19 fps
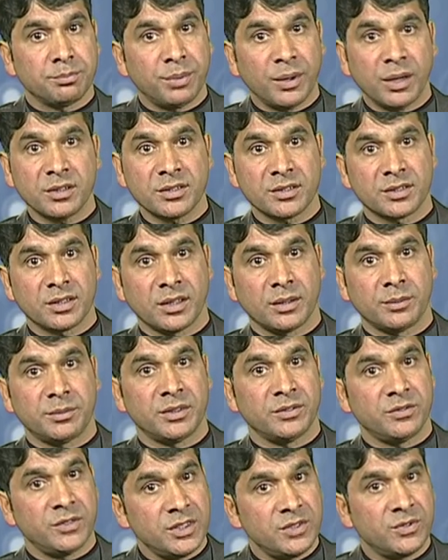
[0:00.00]
parts of
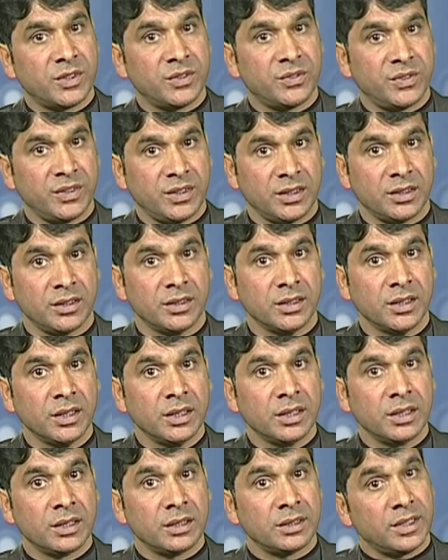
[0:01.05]
the visual field
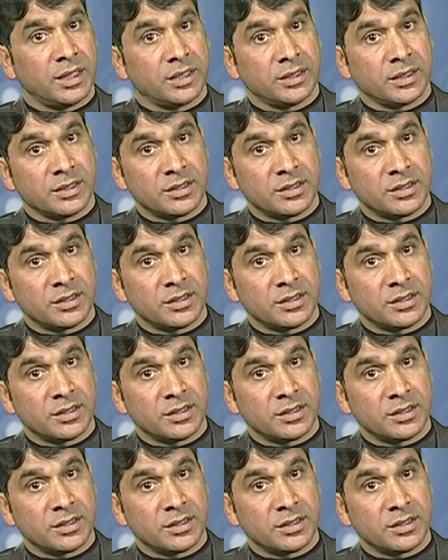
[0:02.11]
that are